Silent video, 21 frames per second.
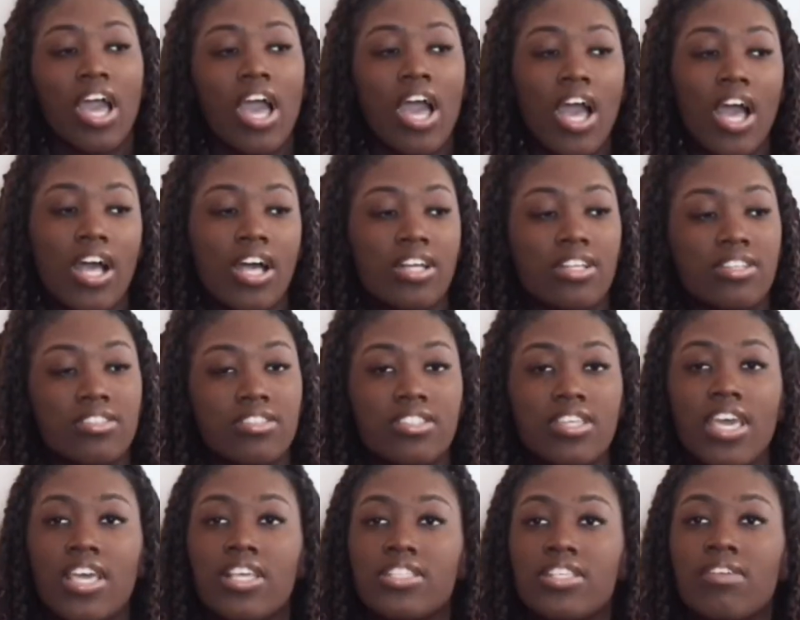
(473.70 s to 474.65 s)
I'll
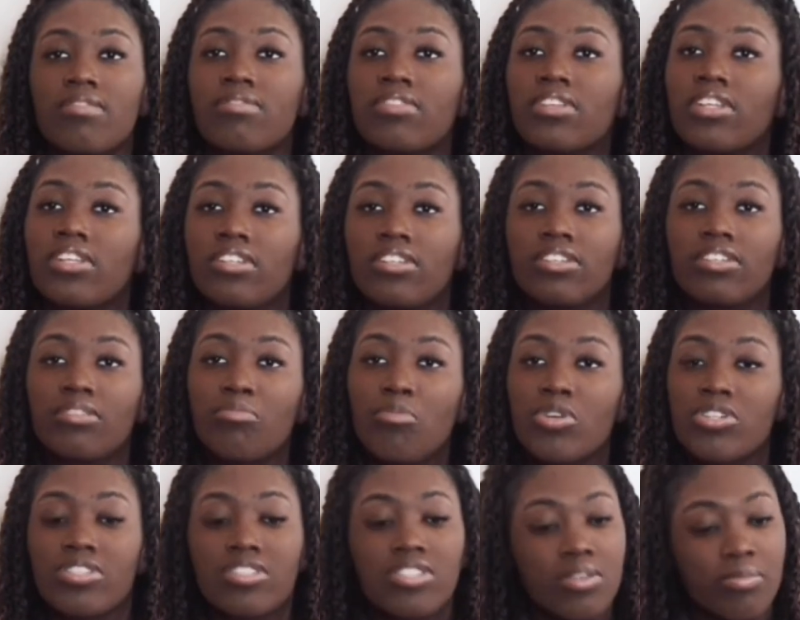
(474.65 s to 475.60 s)
take something
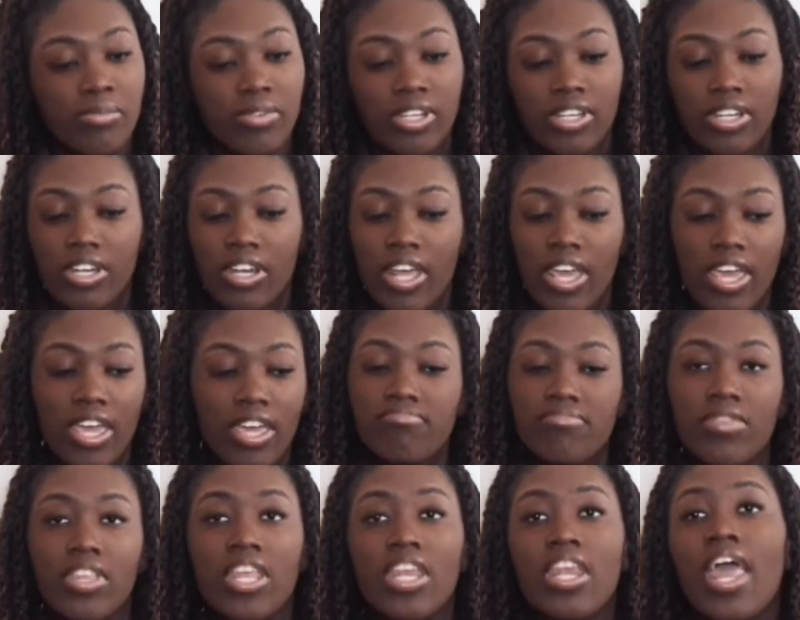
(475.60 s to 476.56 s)
more simpler than
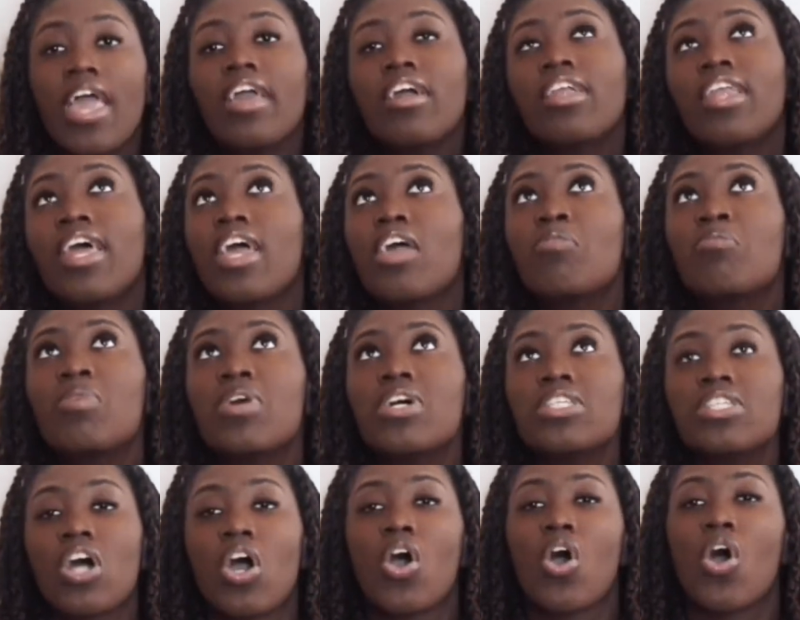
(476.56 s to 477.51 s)
that. And I ain't gonna lie, it
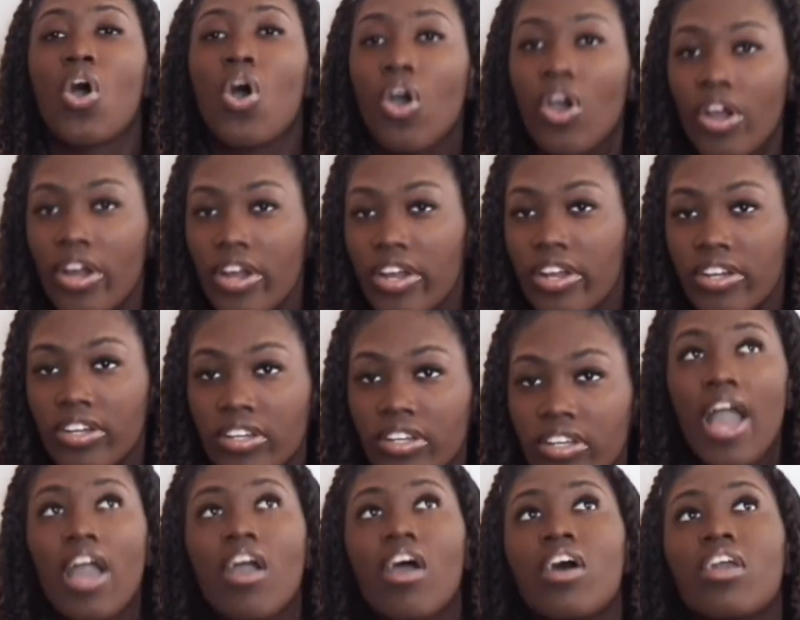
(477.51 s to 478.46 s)
wasn't hard.
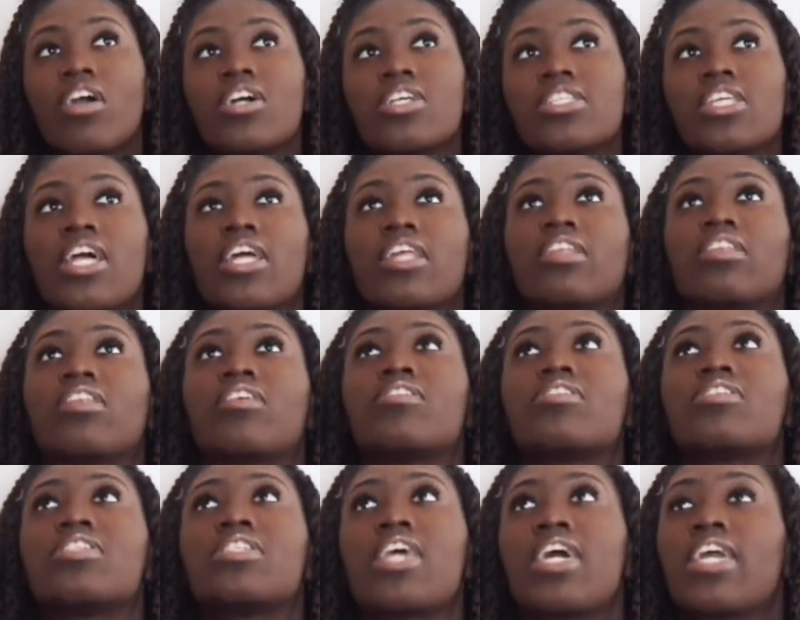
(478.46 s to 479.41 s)
I caught on to like the
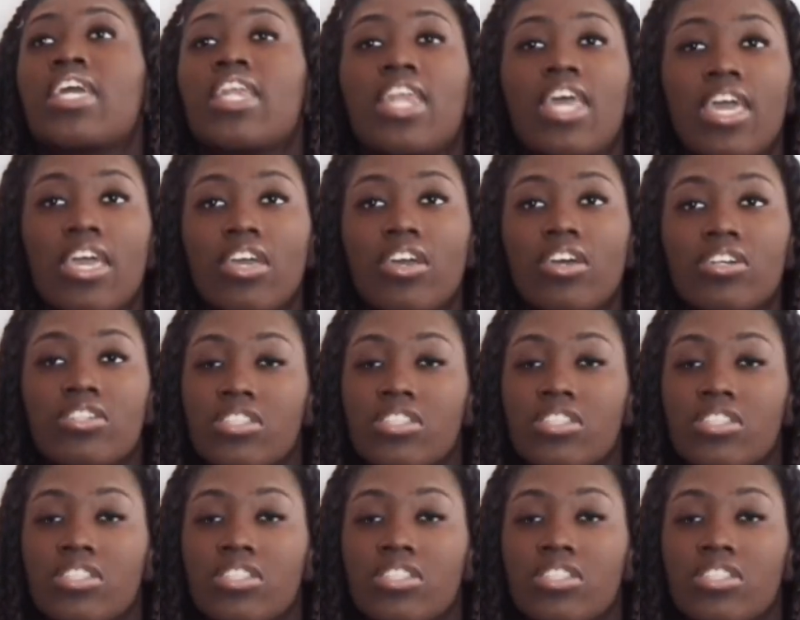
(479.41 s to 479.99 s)
second day or